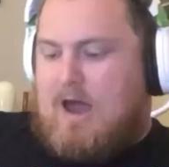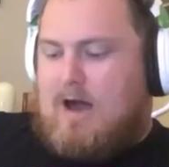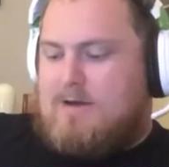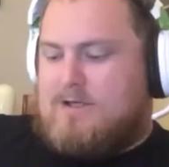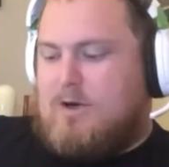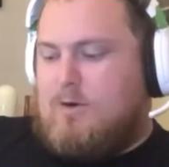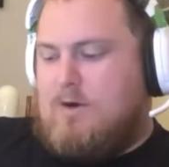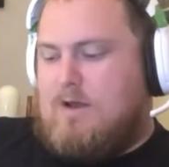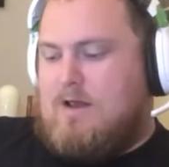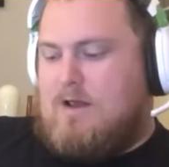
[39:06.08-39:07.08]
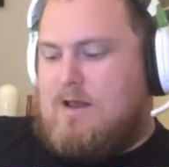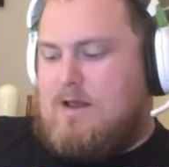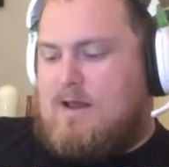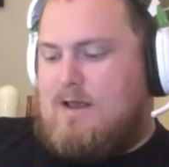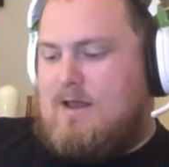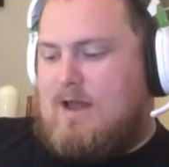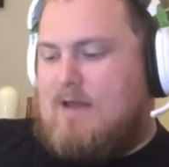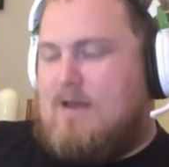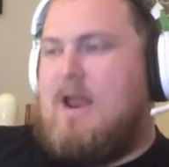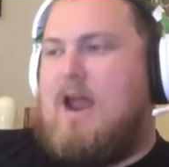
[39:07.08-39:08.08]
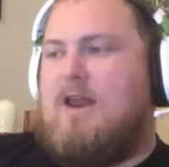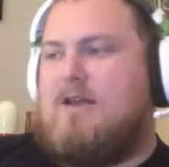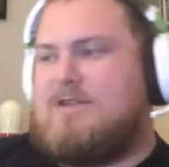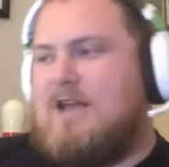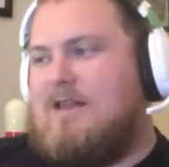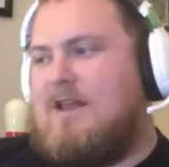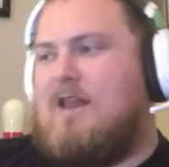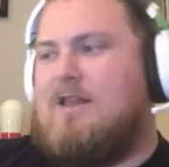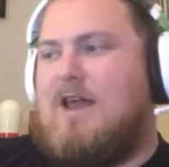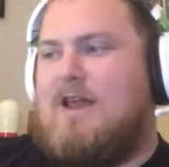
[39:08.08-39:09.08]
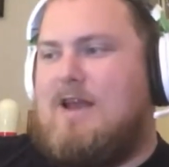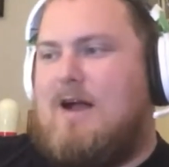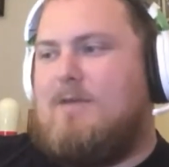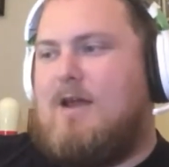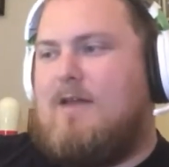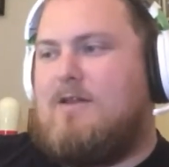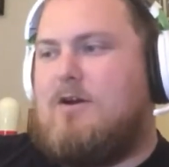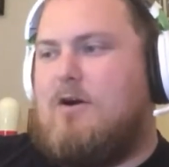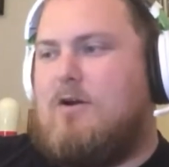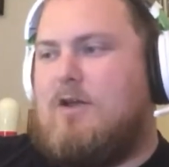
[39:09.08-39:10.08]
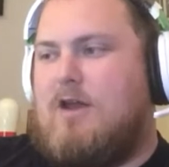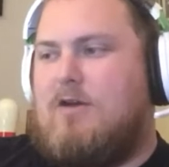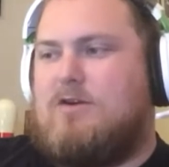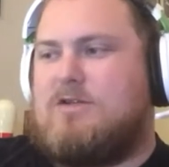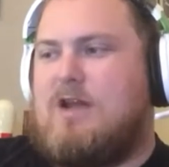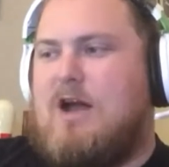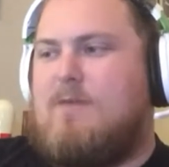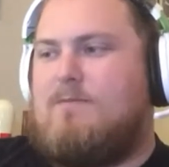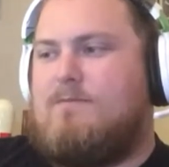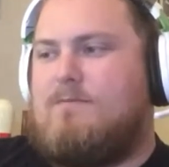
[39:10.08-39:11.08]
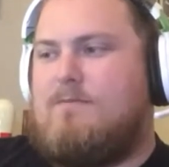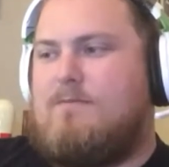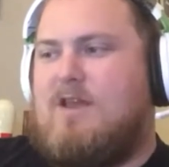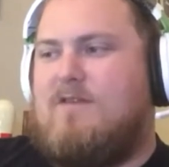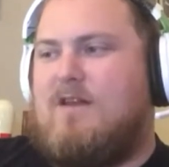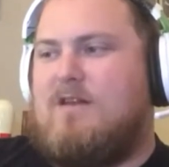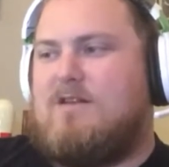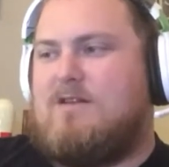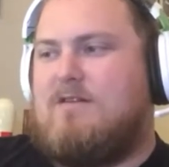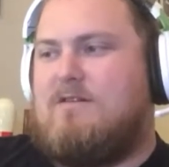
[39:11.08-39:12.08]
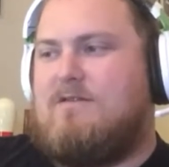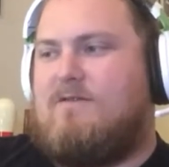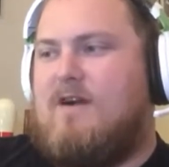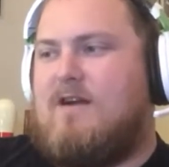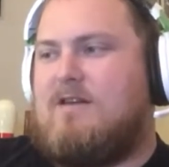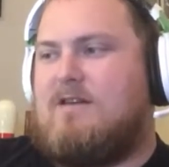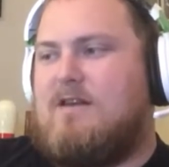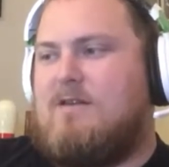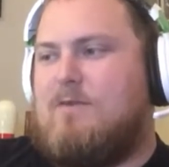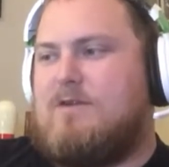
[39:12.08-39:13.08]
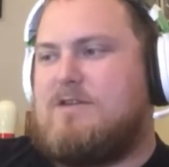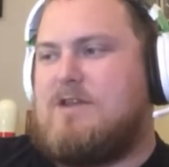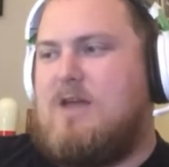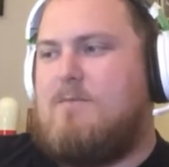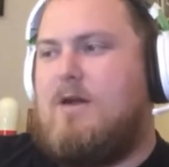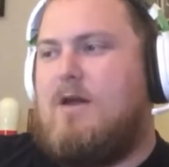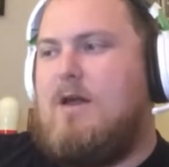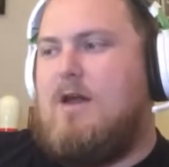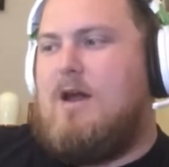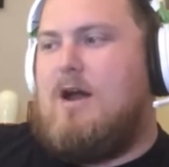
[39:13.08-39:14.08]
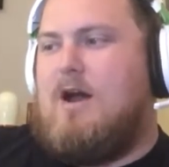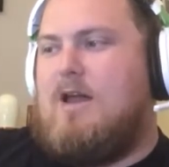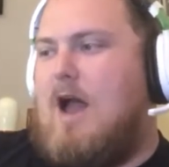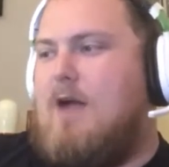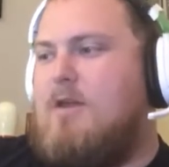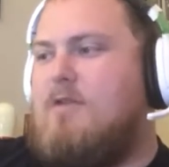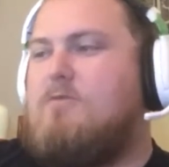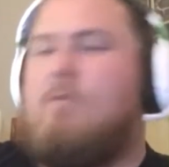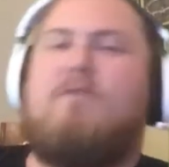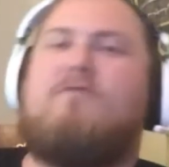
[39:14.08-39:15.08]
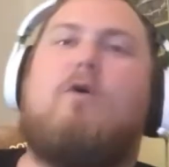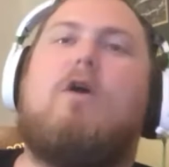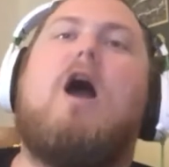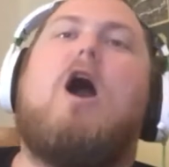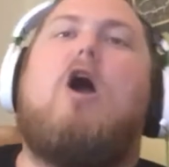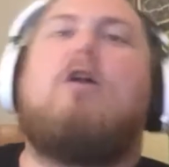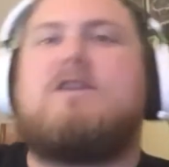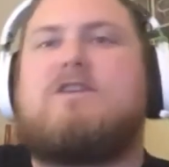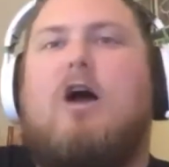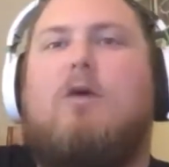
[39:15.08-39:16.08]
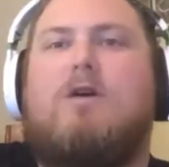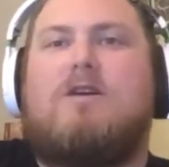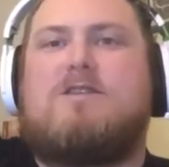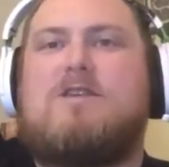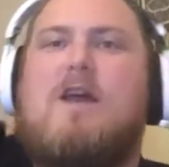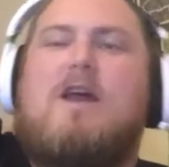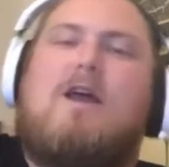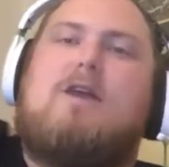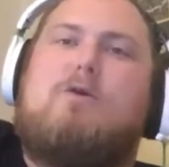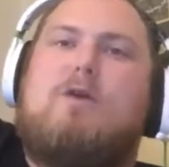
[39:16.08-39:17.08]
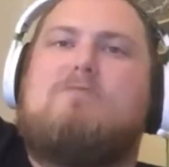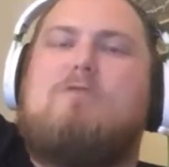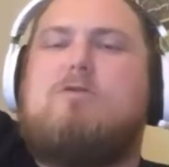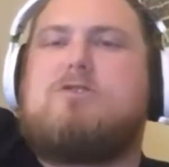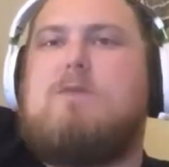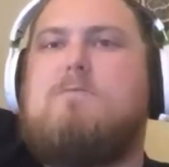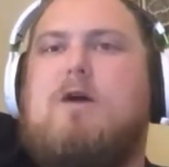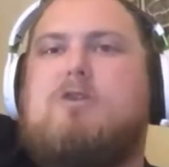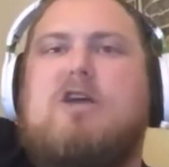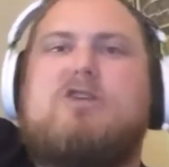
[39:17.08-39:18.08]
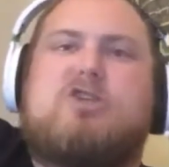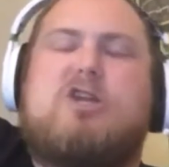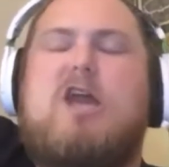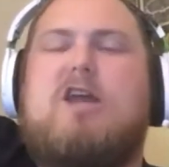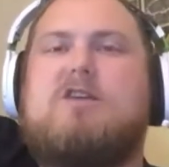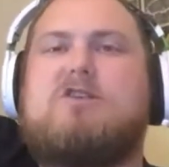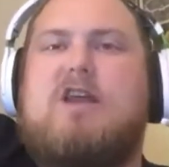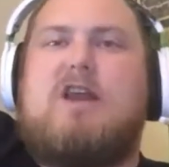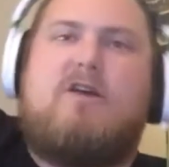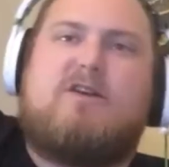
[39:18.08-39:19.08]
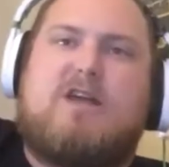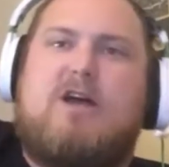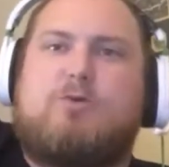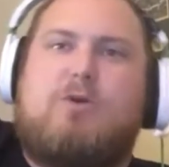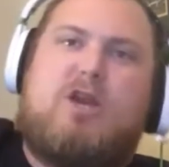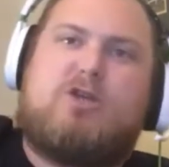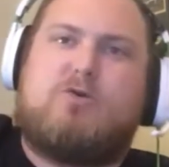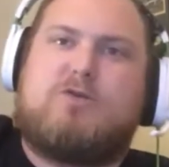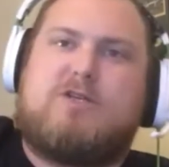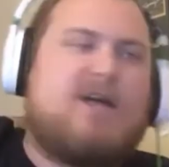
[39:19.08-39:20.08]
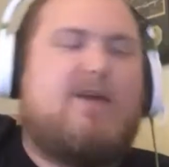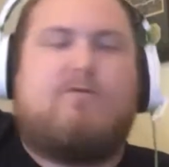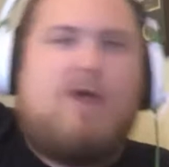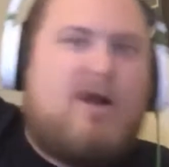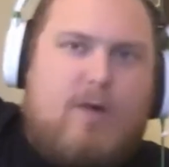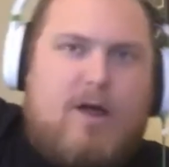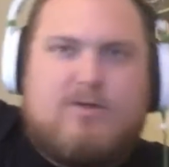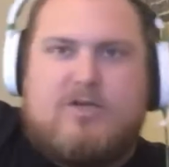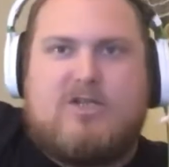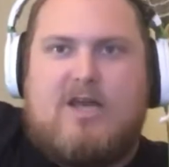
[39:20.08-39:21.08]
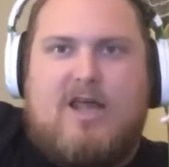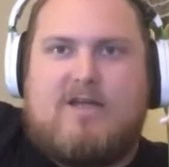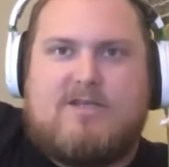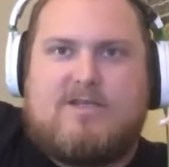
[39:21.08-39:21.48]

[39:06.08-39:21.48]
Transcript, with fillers: Uh, so, yeah, the nanny saying that he laid down behind the car to get her to stop leaving to fuck. What's his name? Uh, yeah. I mean, before all I saw was you had wrote something about Jason Sudeikis and Harry Styles. We need to choose a side right away. I was on Sudeikis.